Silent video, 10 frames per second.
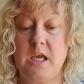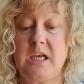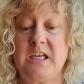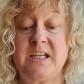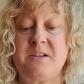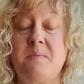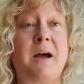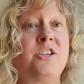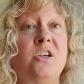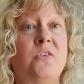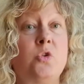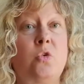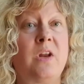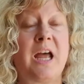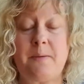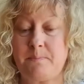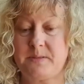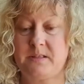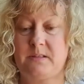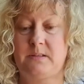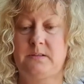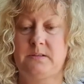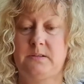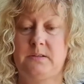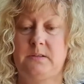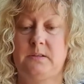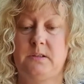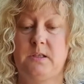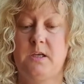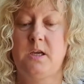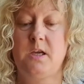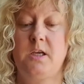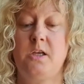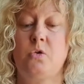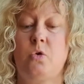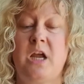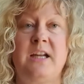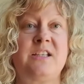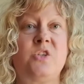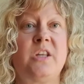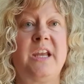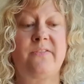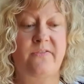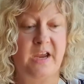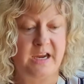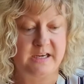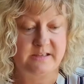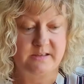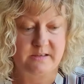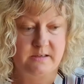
It doesn't matter if it overlaps, it all adds to the effect.